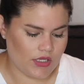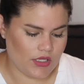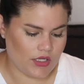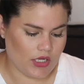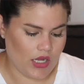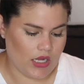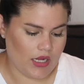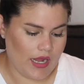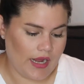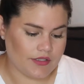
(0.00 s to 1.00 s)
the
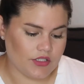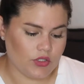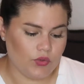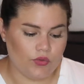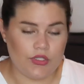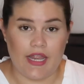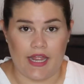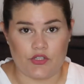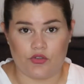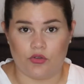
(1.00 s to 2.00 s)
Andalou
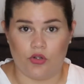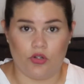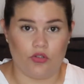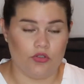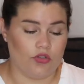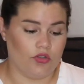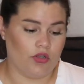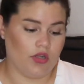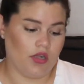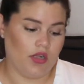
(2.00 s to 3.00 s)
Natural
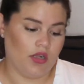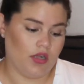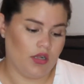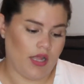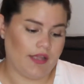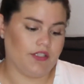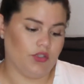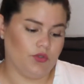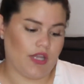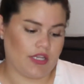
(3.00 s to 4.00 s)

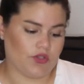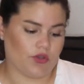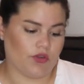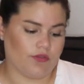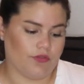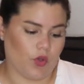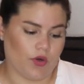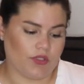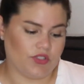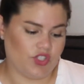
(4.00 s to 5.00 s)
Andalou Natural
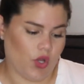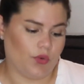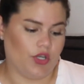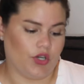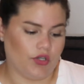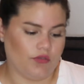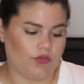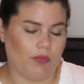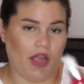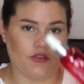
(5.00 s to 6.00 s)
Floral Toner
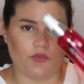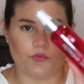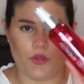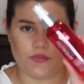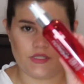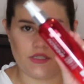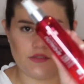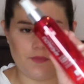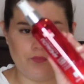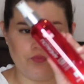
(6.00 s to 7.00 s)
from 100
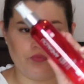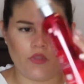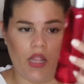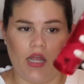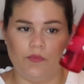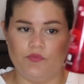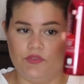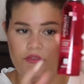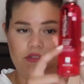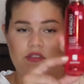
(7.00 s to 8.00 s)
Roses um,
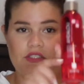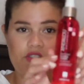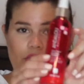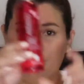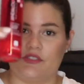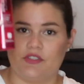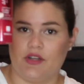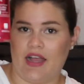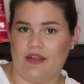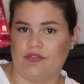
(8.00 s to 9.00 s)
this toner
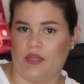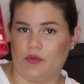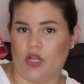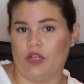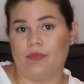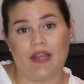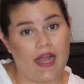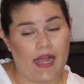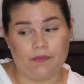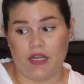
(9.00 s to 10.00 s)
still have liquid on but
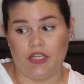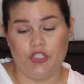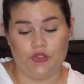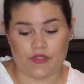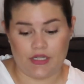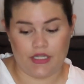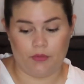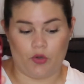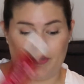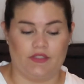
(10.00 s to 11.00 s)
I'm not using it
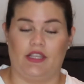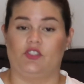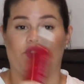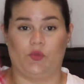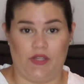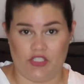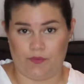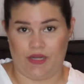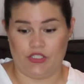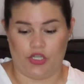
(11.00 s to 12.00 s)
anymore because I
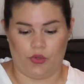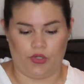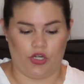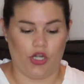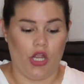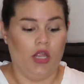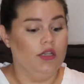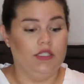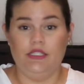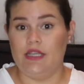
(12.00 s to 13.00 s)
switched my toner
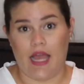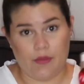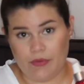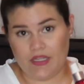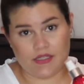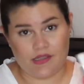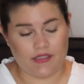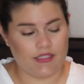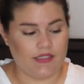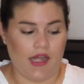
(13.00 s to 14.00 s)
not because
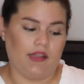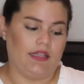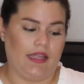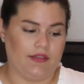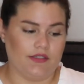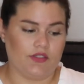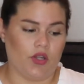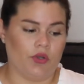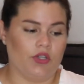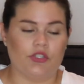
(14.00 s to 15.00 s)
I did not like this
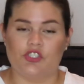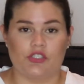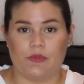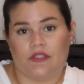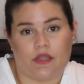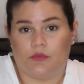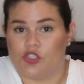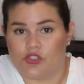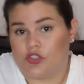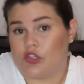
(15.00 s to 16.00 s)
toner it's just because
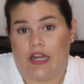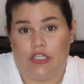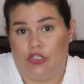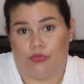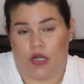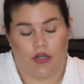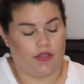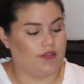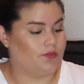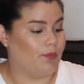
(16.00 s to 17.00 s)
I'm just trying new
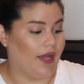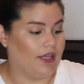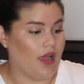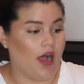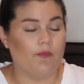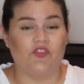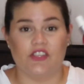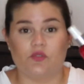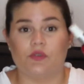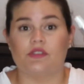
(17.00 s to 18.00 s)
products but uh,
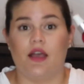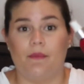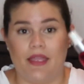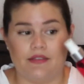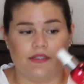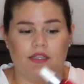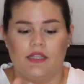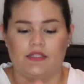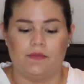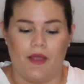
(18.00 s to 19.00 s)
this was amazing
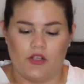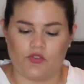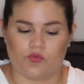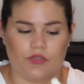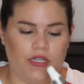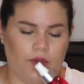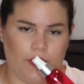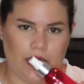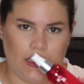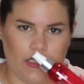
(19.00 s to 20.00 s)
it smells really
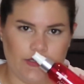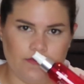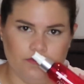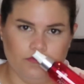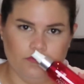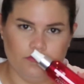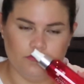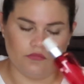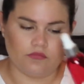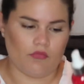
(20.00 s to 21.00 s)
really good
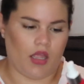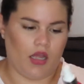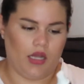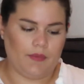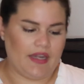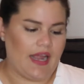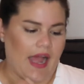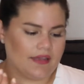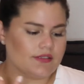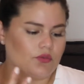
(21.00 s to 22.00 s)
uh, it
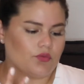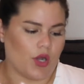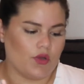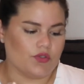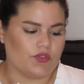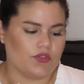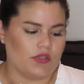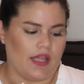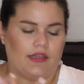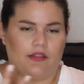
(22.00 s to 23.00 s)
has the rose,
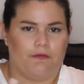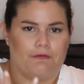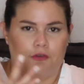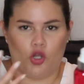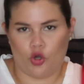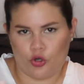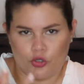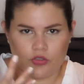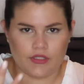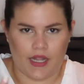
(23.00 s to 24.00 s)
like the
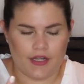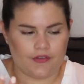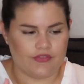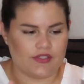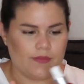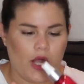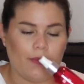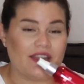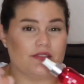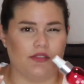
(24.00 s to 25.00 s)
floral kind of smell,
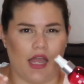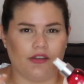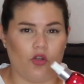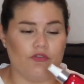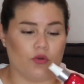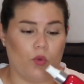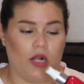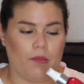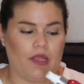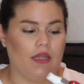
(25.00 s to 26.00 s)
but it's not
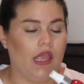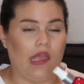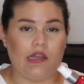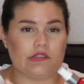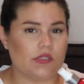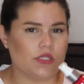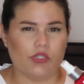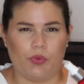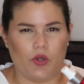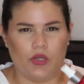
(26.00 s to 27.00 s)
overwhelming. And as soon as
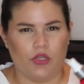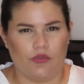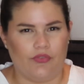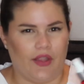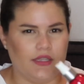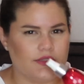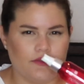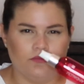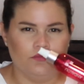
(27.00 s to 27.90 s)
you put it in your face,